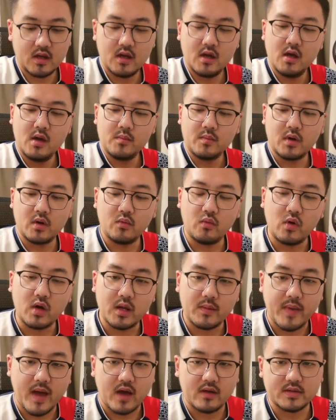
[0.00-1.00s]
But what
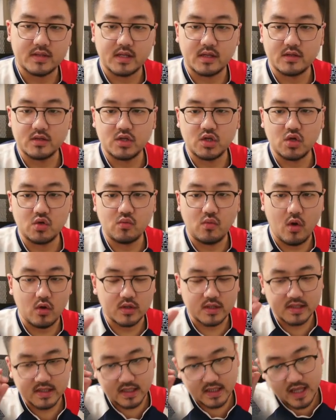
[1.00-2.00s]
about you want to
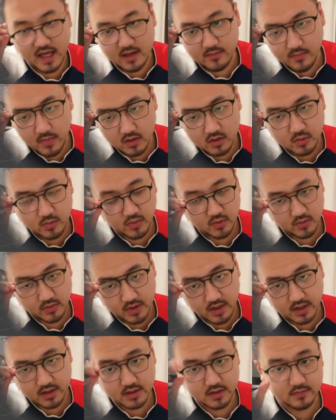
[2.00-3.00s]
select multiple
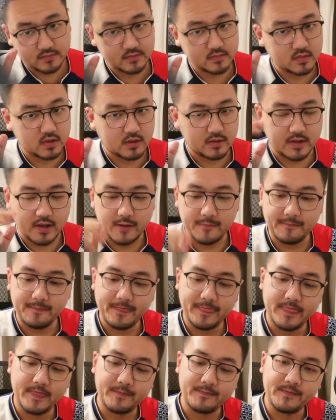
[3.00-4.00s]
things? Okay,
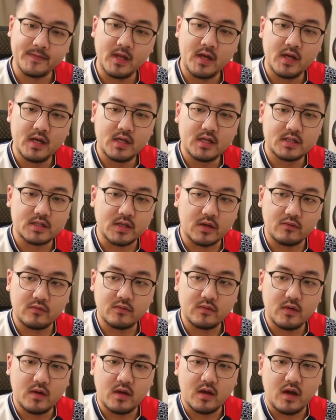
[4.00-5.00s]
so
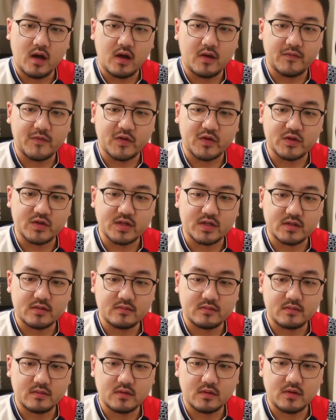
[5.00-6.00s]
first
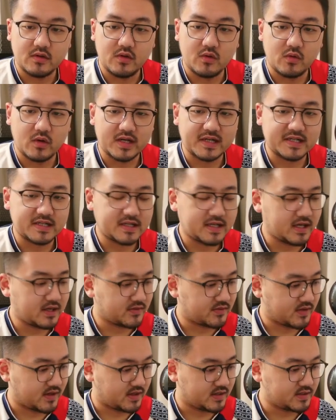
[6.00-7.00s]
you will click
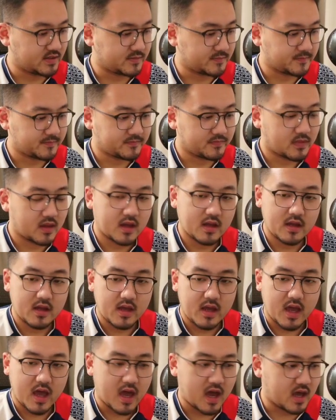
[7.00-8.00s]
this,
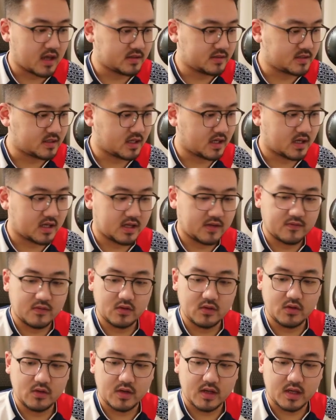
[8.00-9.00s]
and if you
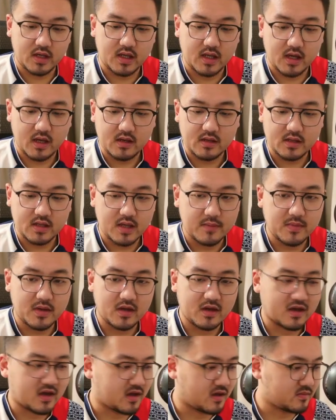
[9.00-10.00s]
look at here, let
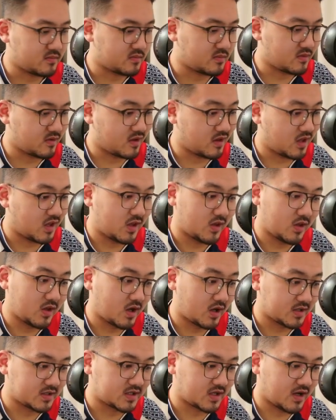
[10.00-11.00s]
me you
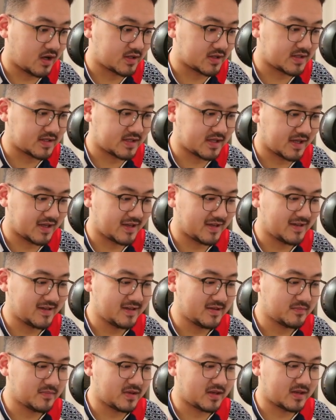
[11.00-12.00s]
guys can't see
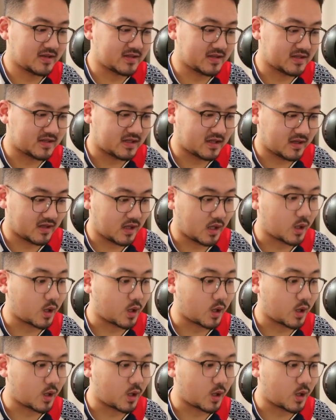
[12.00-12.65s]
because it's like